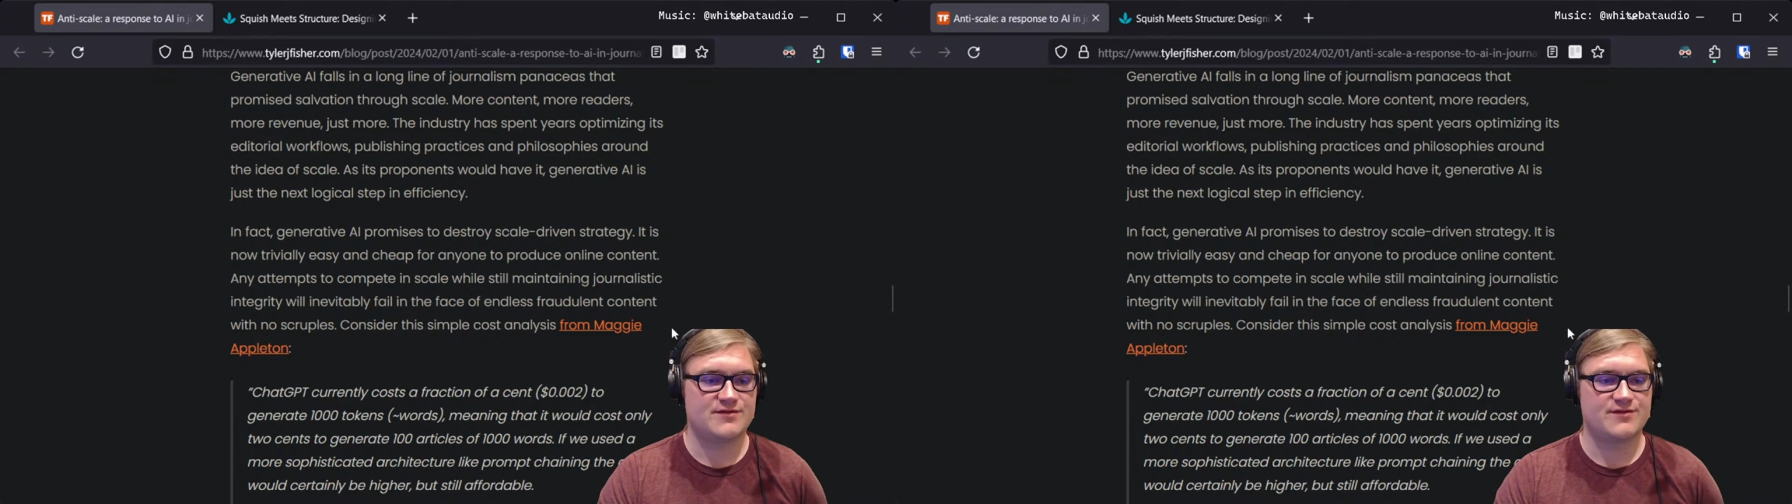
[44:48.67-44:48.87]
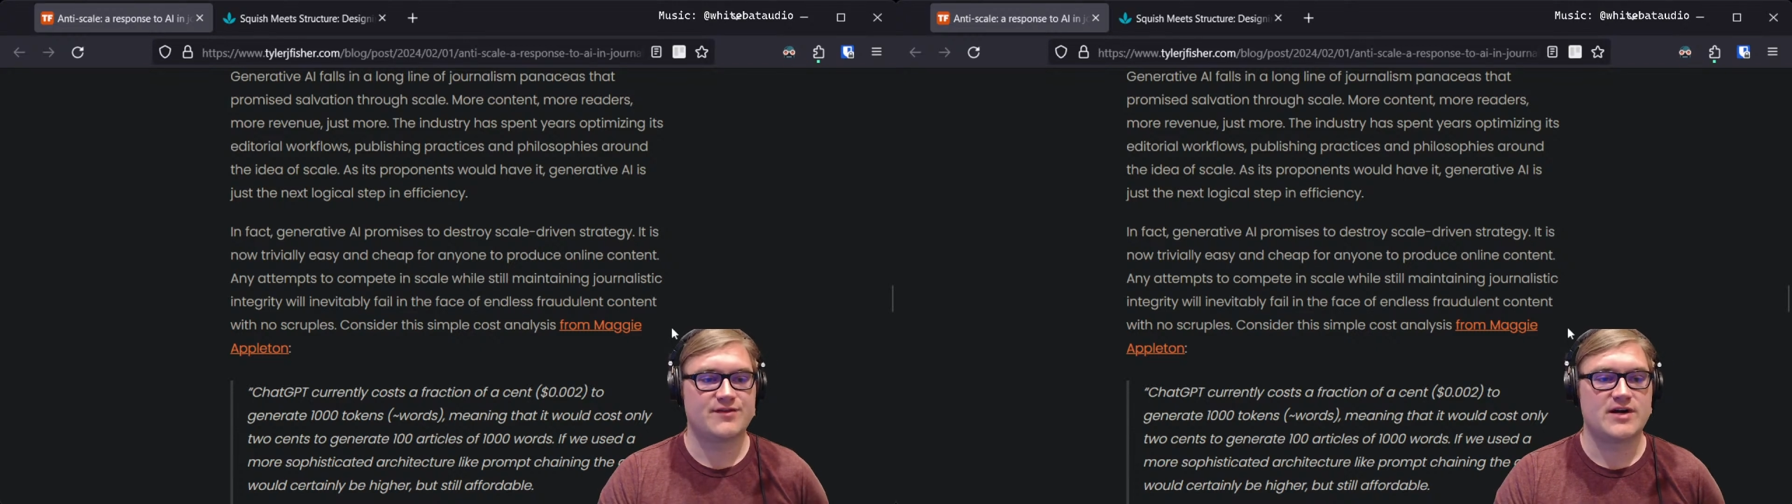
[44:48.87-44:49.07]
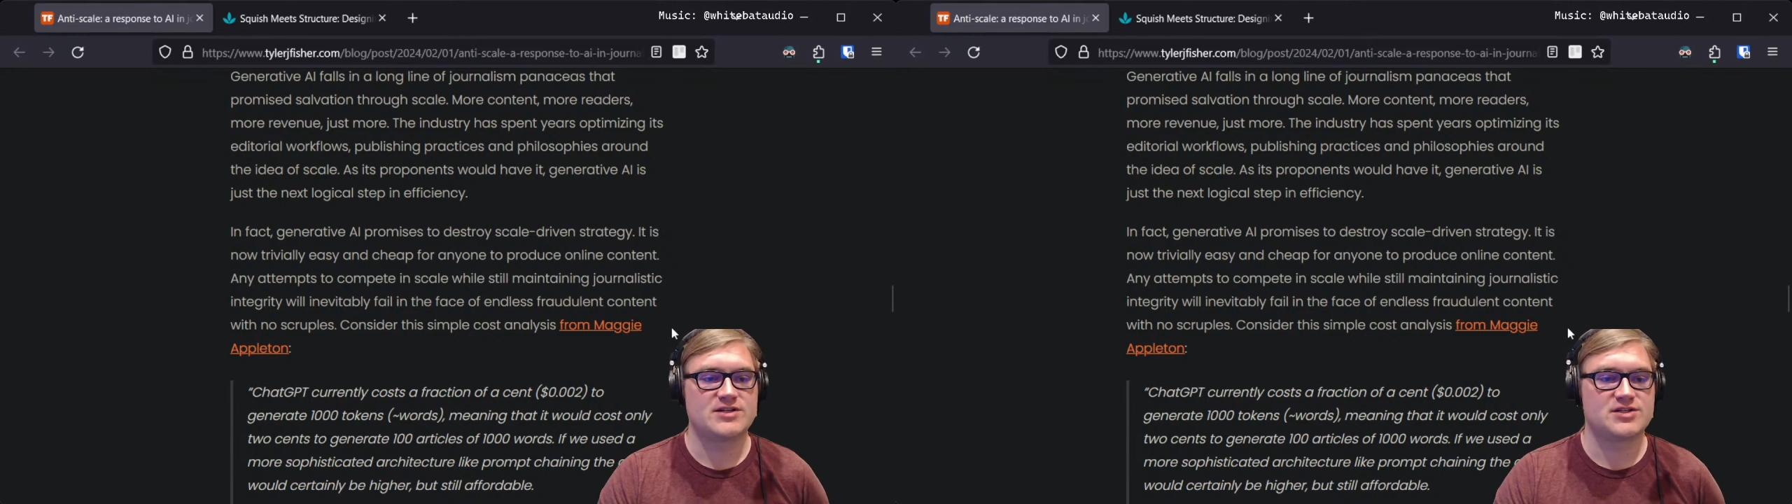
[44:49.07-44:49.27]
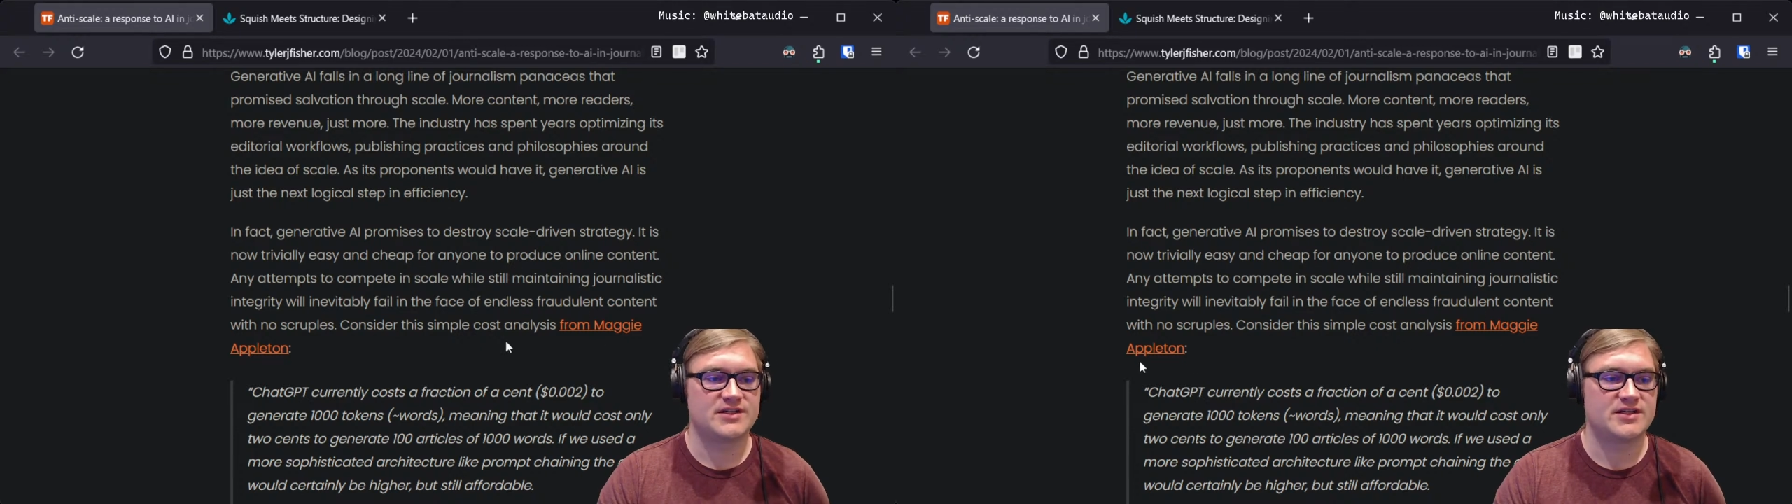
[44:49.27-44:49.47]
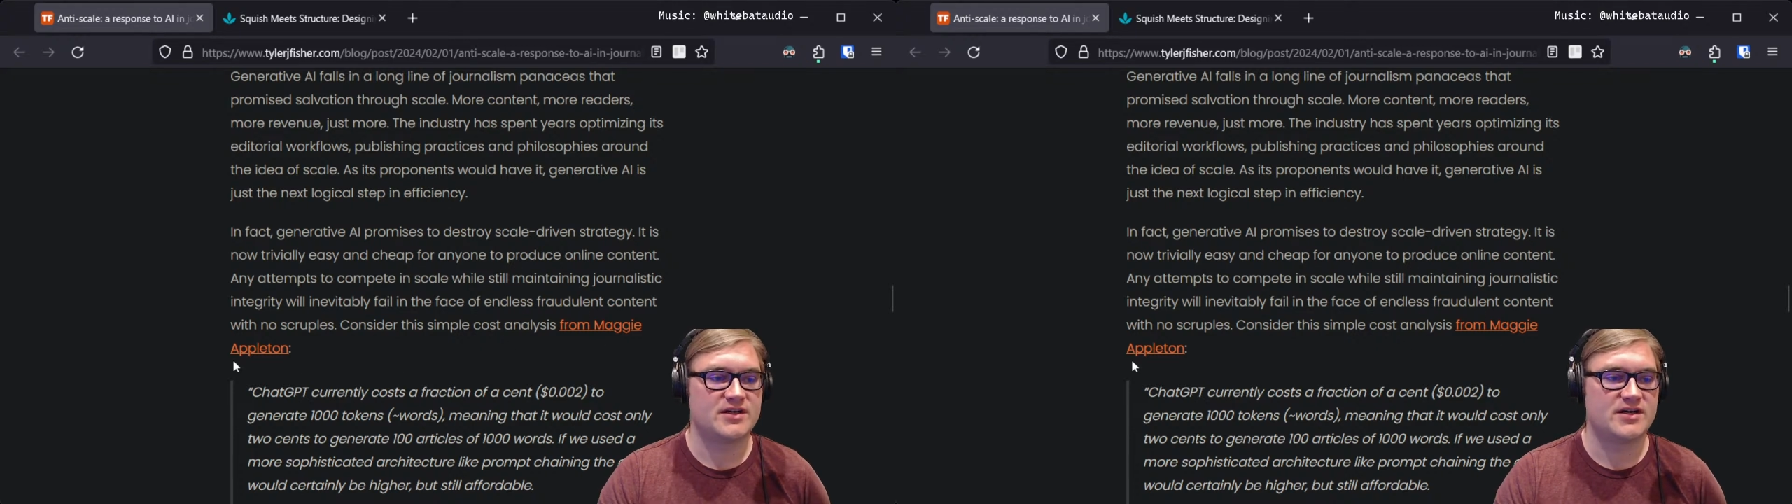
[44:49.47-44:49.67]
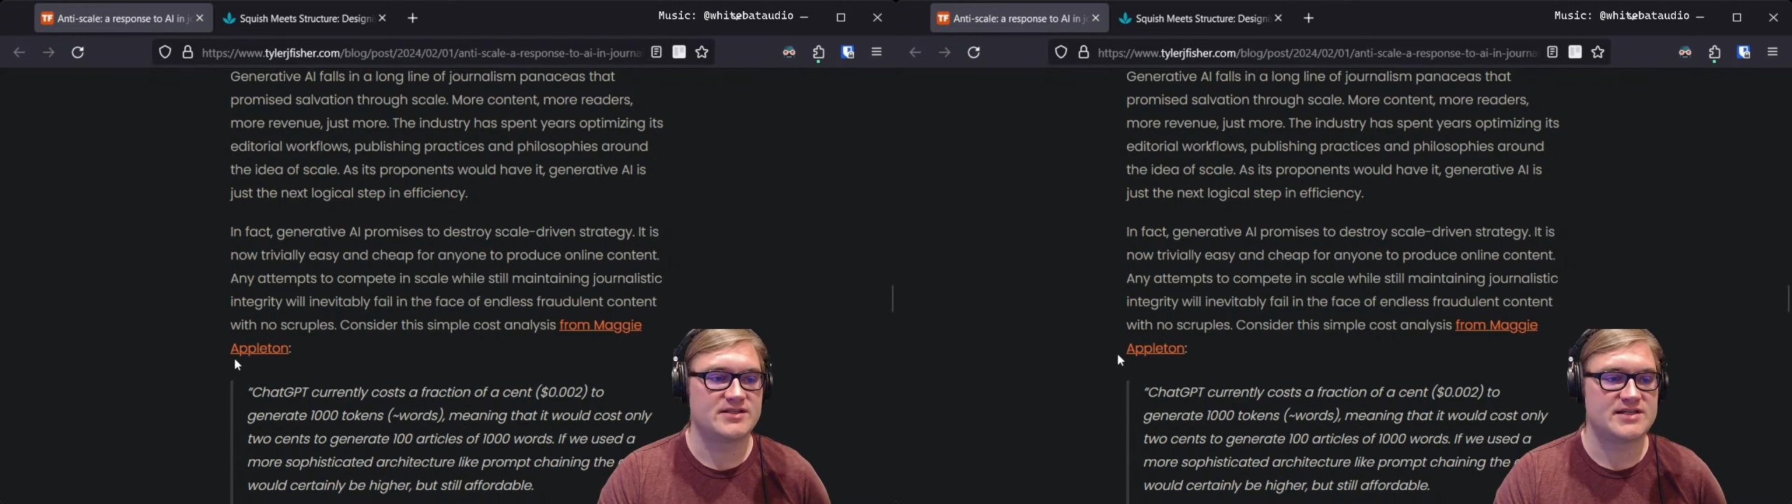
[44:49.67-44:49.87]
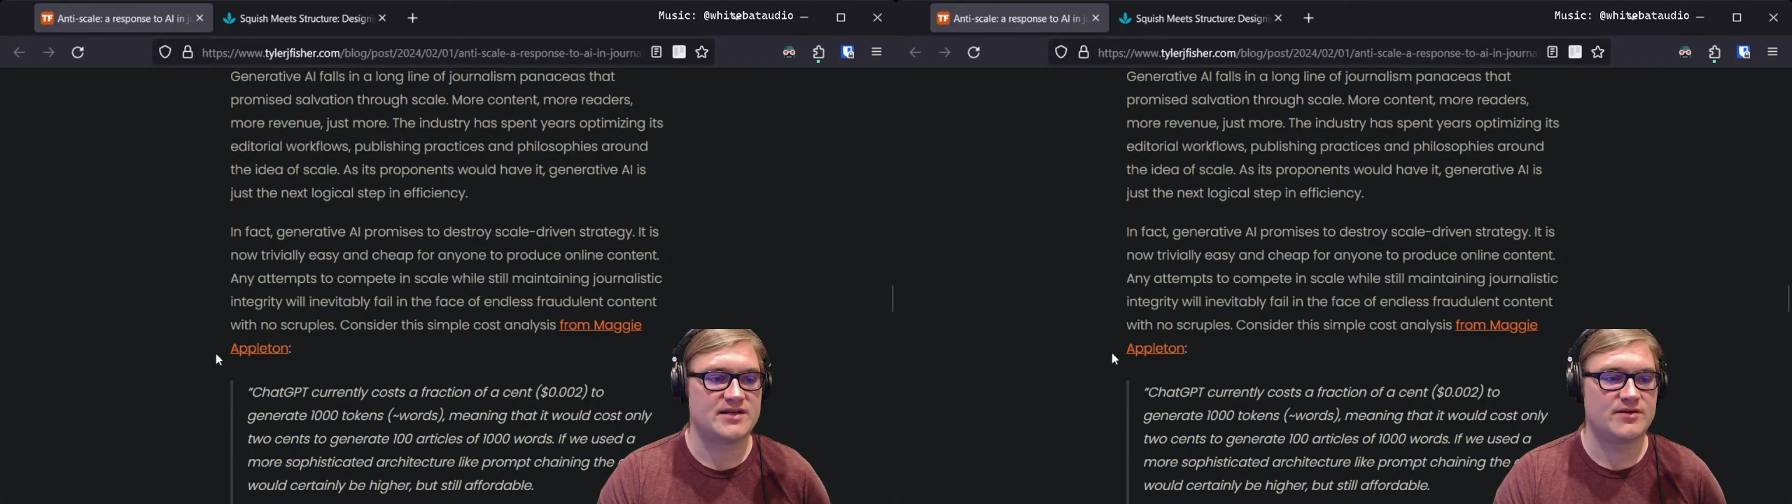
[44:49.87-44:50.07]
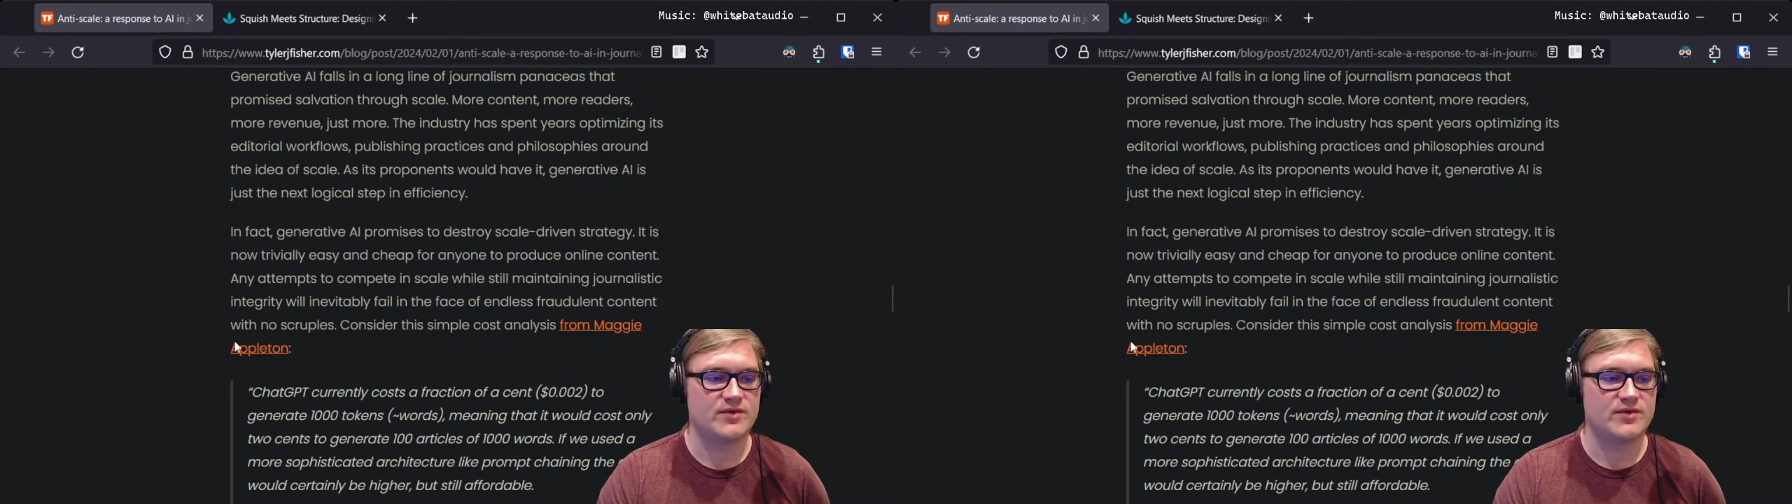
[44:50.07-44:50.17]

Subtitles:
fraudulent content